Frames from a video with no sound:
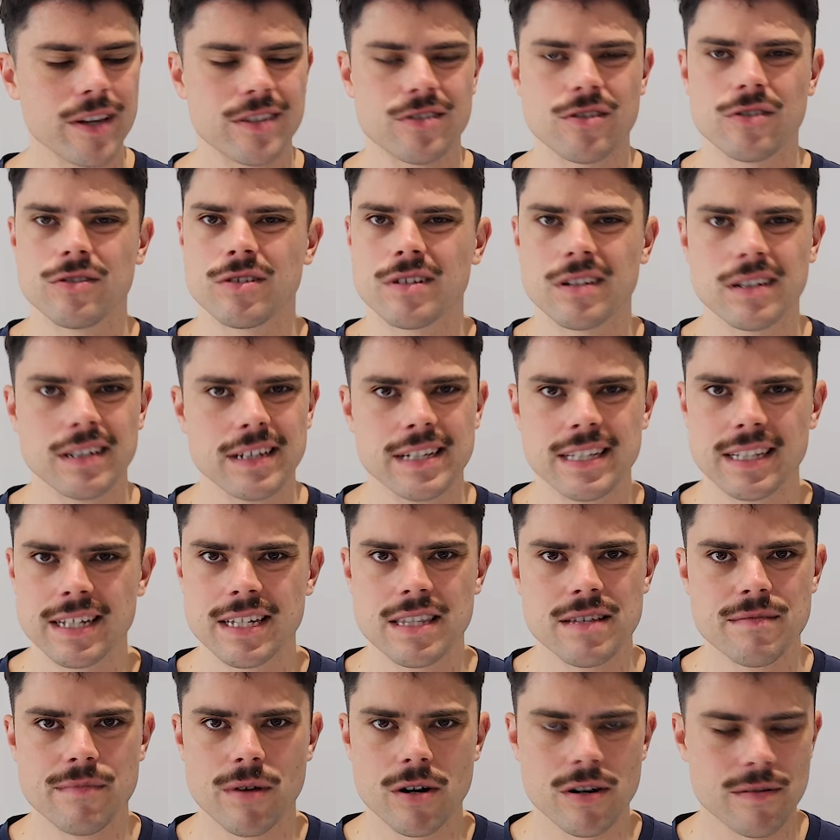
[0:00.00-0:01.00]
West Coast
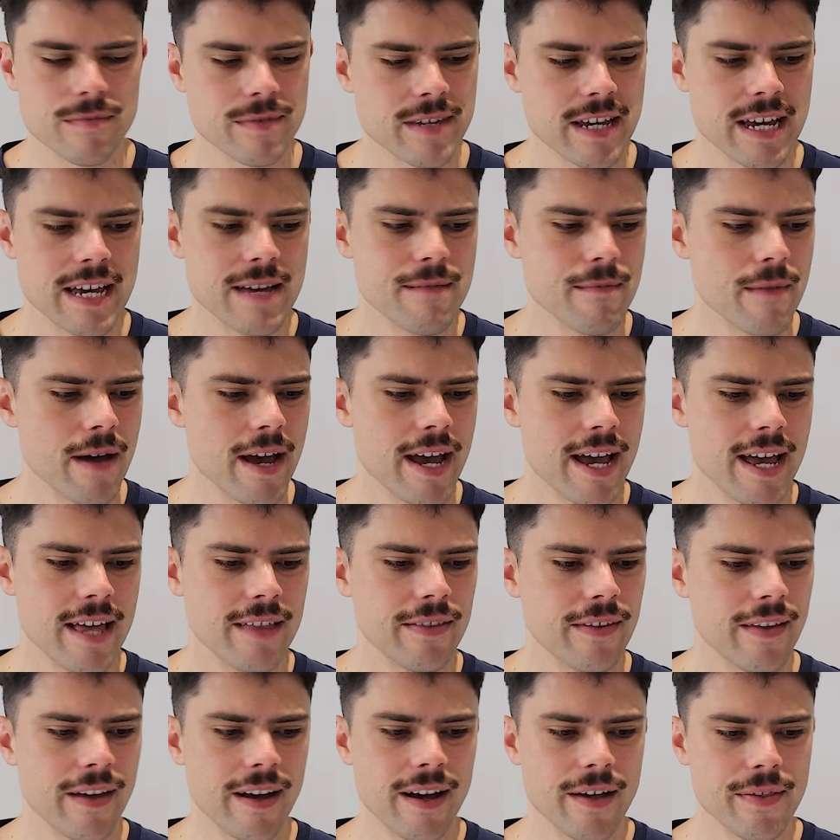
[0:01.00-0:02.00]
clearly the bottom team,
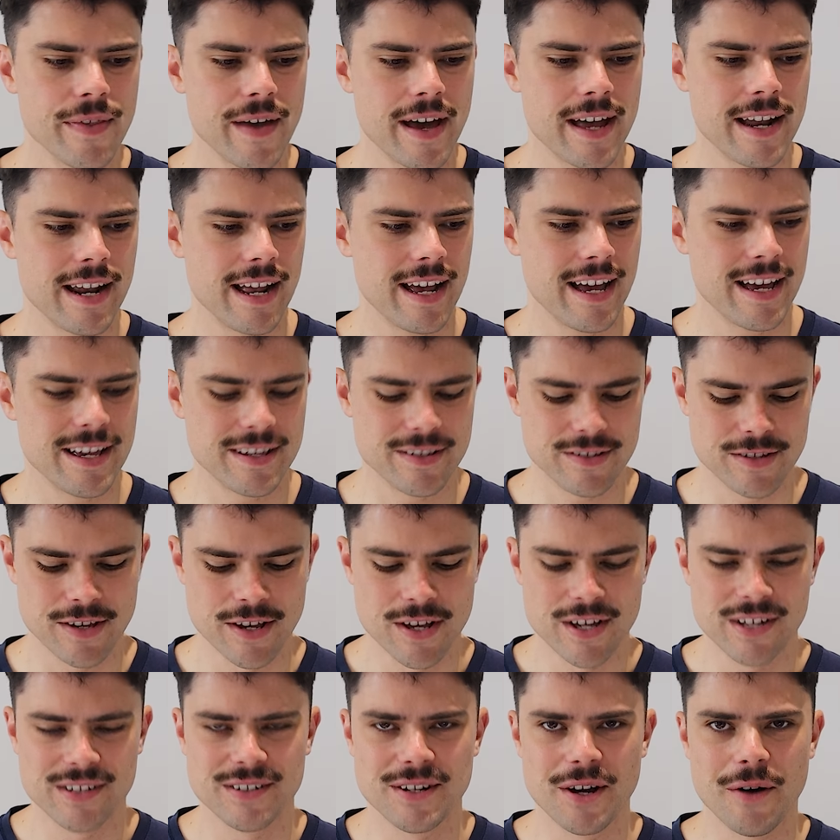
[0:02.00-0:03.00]
and uh, that has
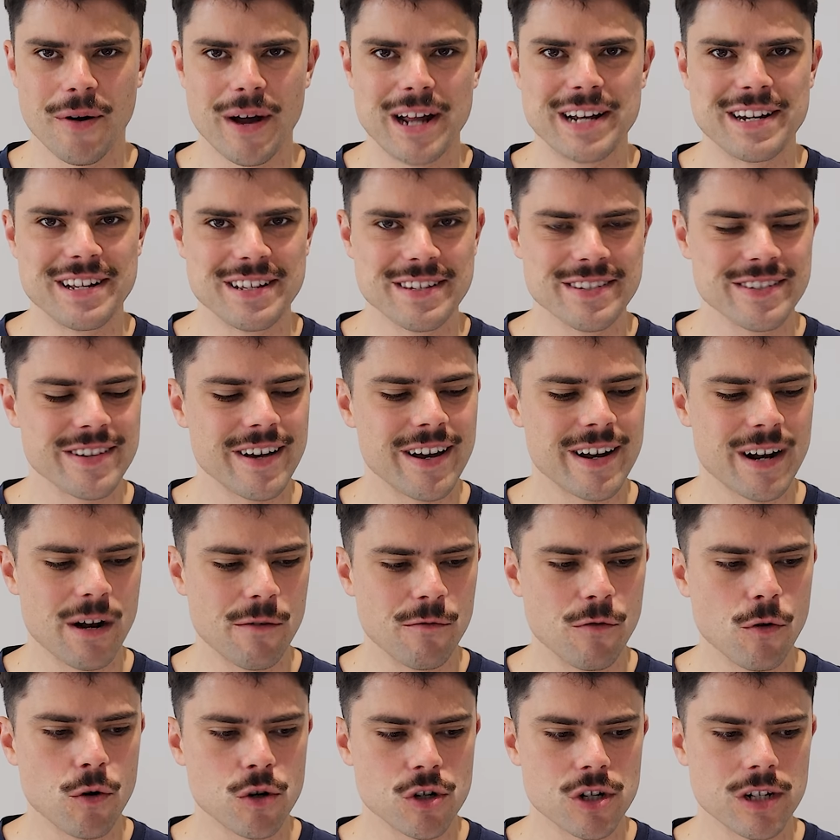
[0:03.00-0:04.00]
no end in sight,
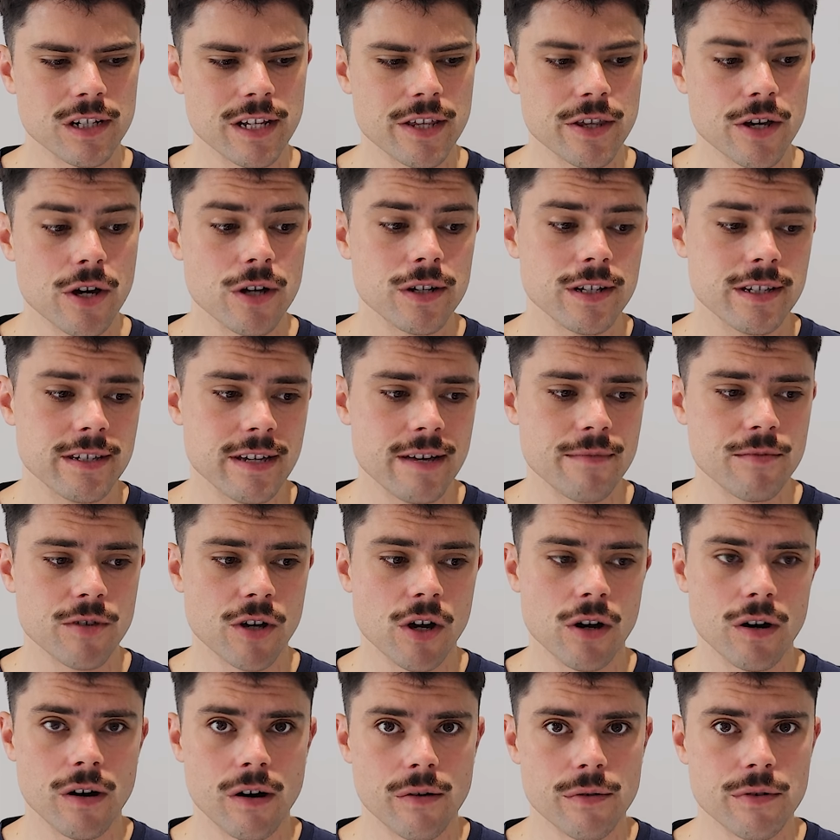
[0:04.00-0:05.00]
unfortunately. The only team to
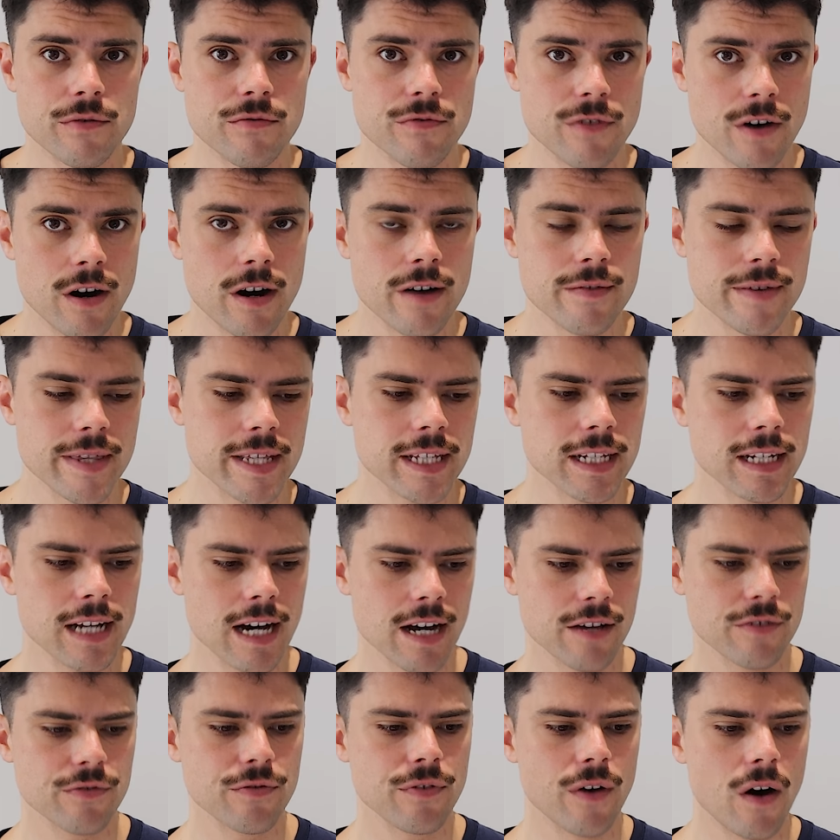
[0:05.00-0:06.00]
go 0 5 in their
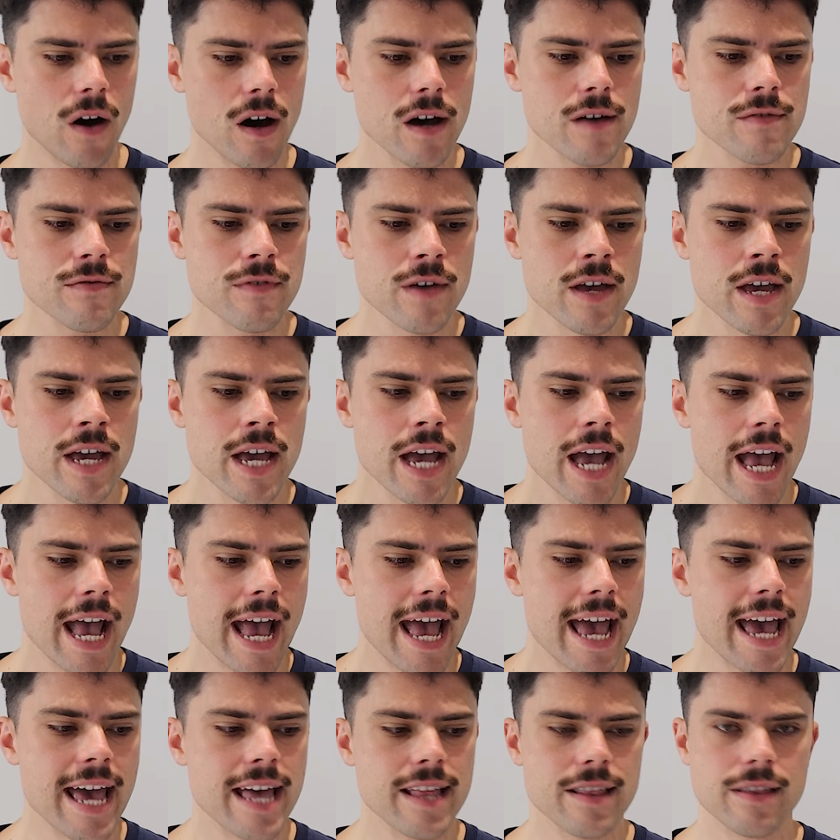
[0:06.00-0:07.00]
last five,
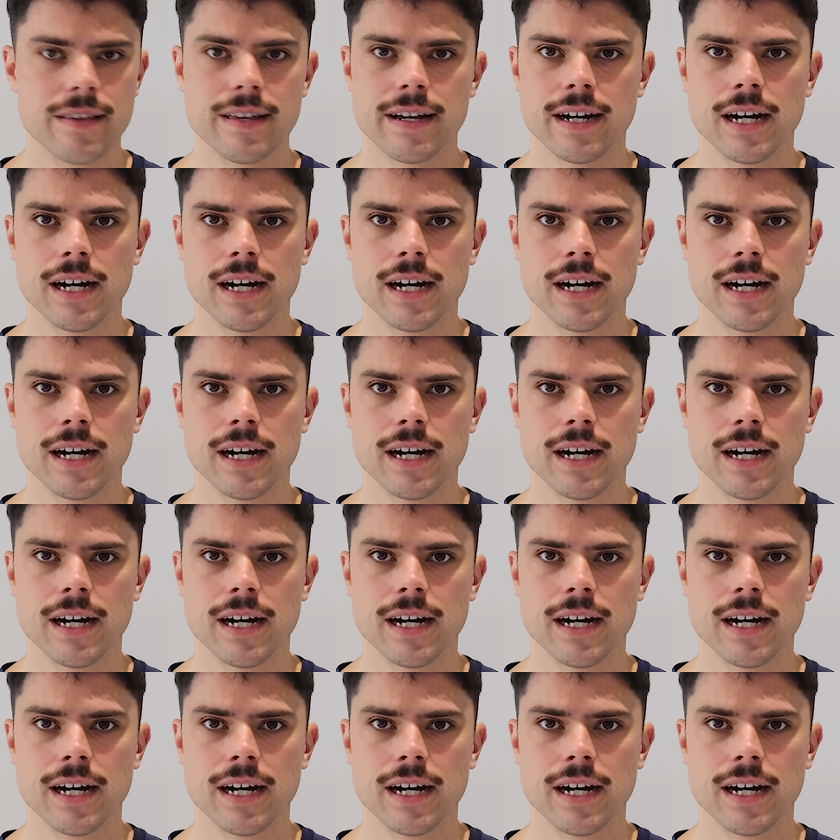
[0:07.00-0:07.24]
and,